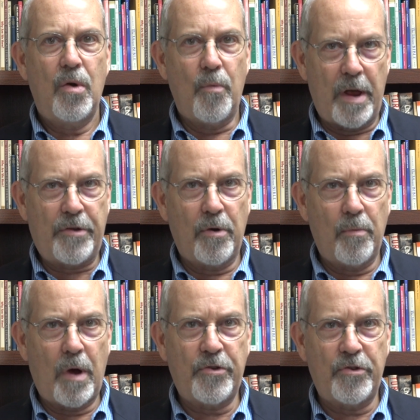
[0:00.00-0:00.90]
Rachel
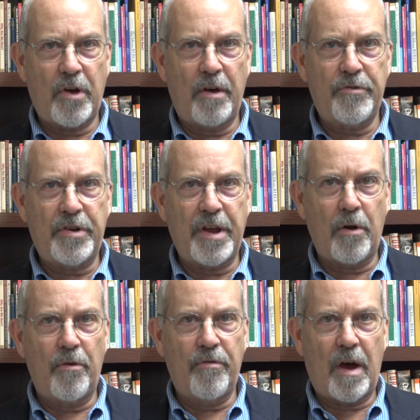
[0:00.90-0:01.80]
rushes off to
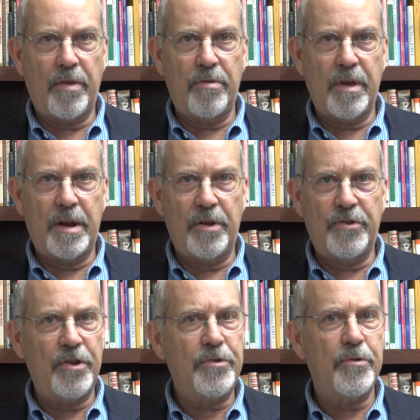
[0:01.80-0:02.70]
tell her father that
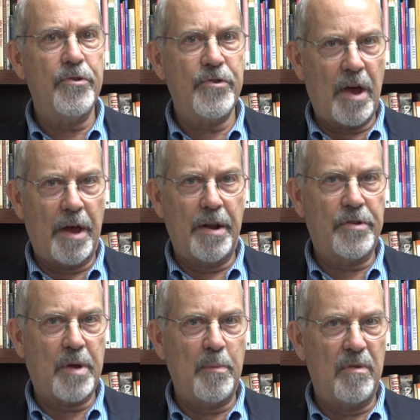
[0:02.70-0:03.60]
his sister's son
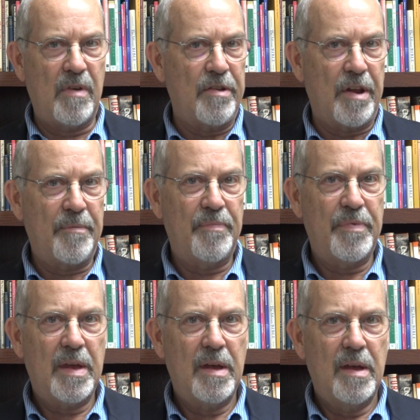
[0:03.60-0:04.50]
has come to visit.
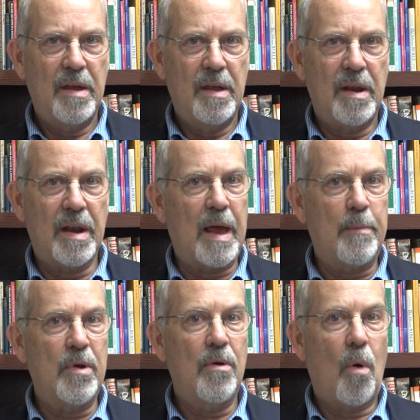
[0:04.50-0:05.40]

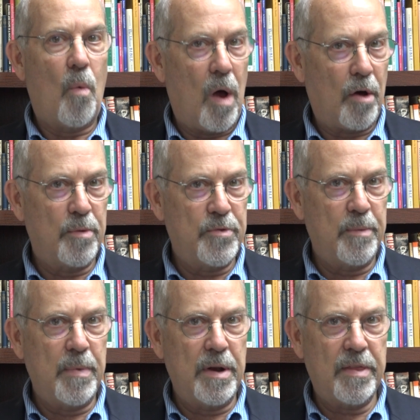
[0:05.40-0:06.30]
Laban welcomes
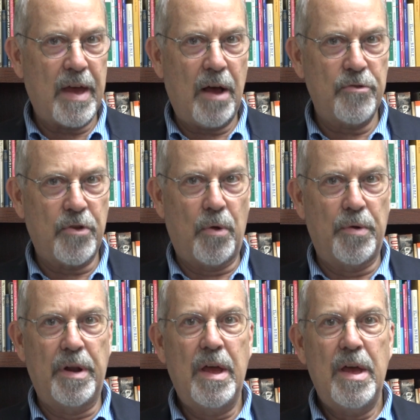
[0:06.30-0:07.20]
him into the
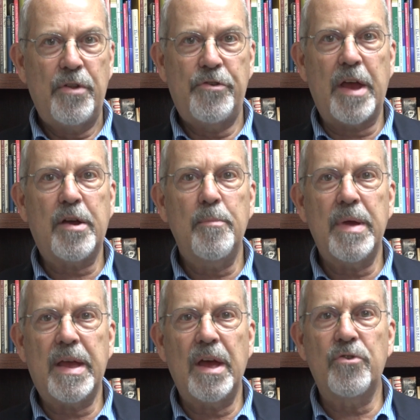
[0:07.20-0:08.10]
household, and Jacob
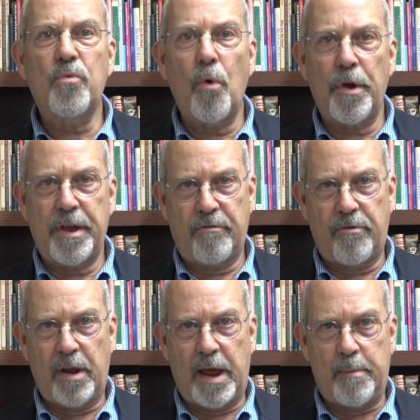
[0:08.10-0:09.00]
begins working
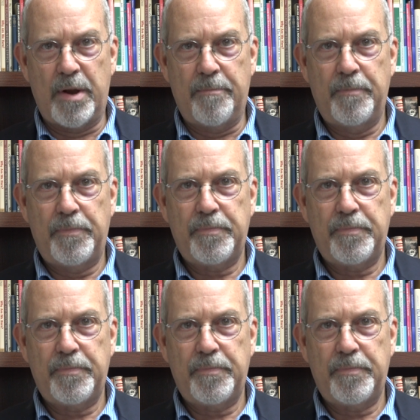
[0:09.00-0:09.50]
for Laban.